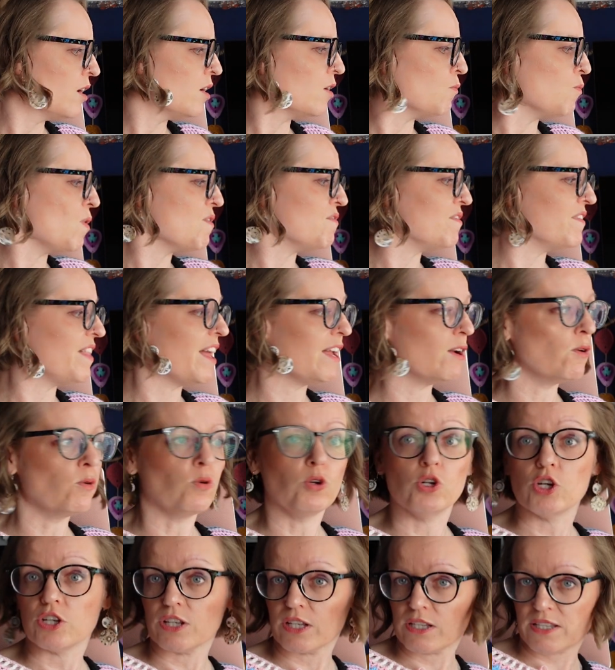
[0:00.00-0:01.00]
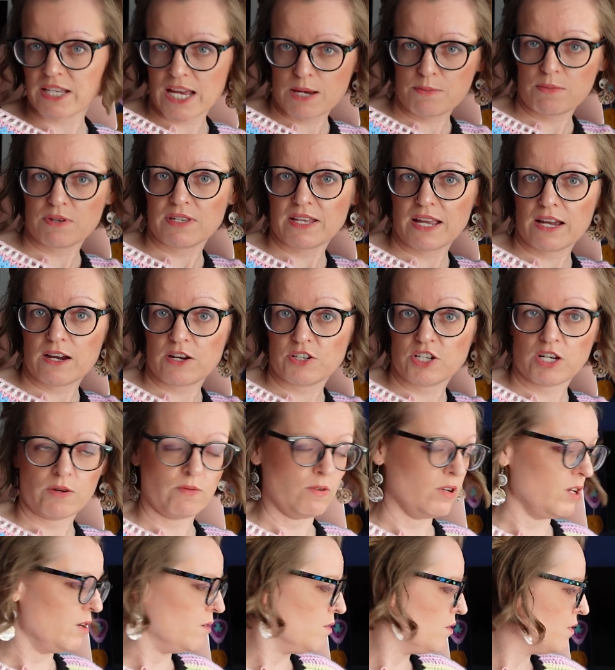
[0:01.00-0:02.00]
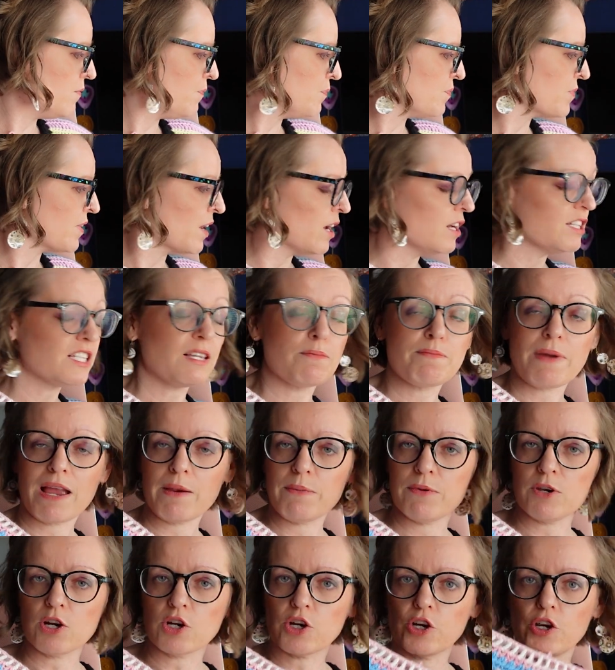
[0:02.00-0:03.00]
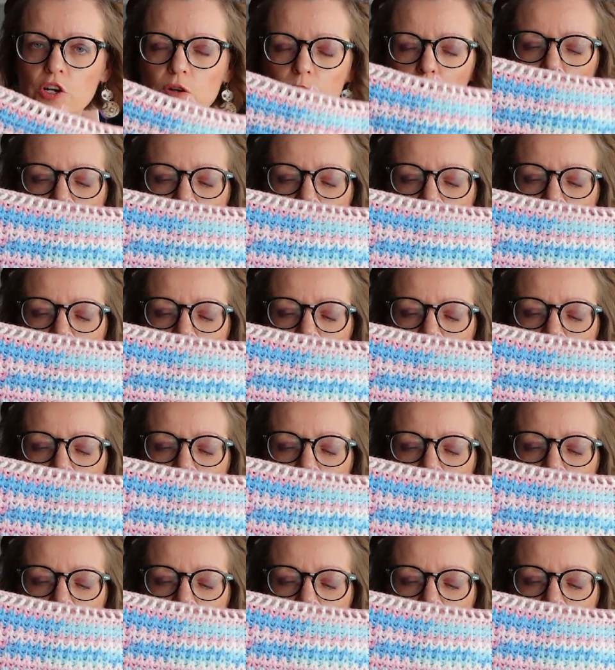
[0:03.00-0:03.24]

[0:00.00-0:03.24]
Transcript: Whether they all look the same as that, I don't know. So maybe I could